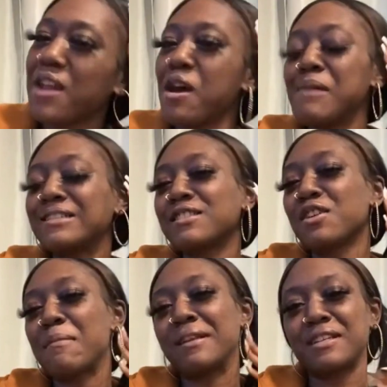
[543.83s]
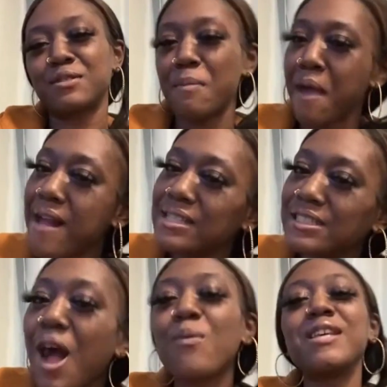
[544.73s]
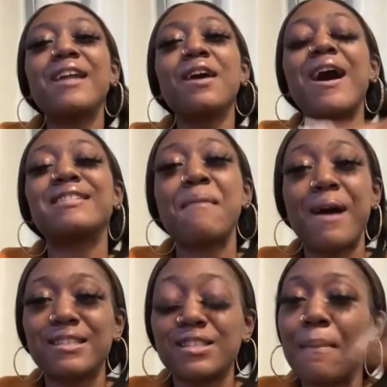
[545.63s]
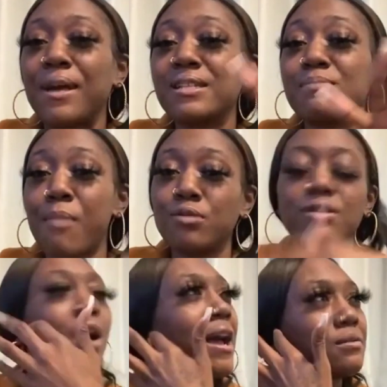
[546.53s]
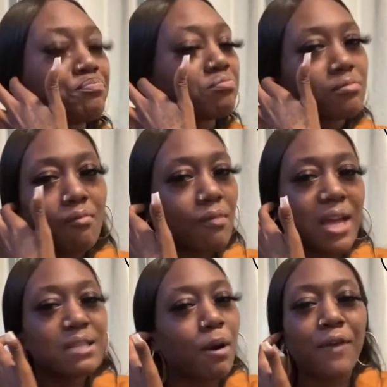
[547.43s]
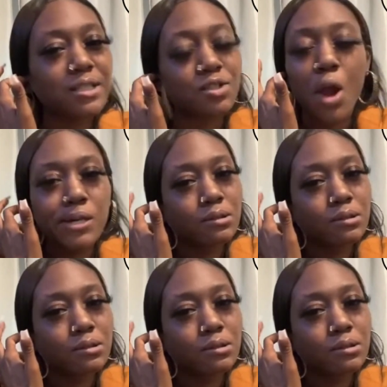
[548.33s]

No, my sister coming to Texas with me. But y'all know I say my sister, but it's both our sister.